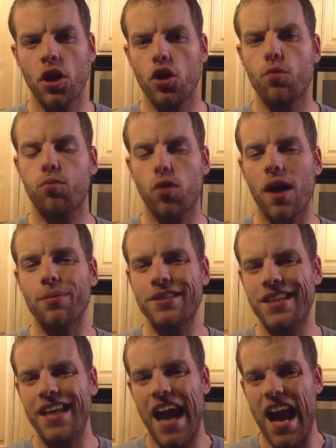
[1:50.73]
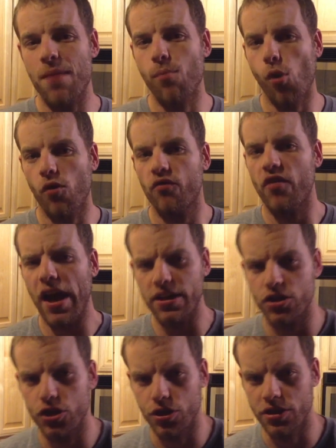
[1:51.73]
you probably need to add more
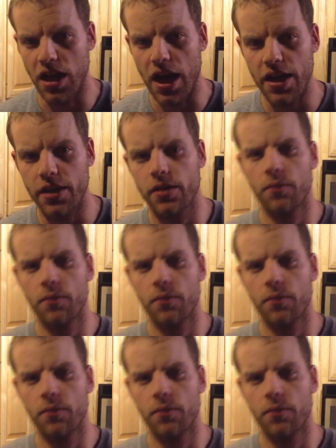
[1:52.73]
fat to your diet.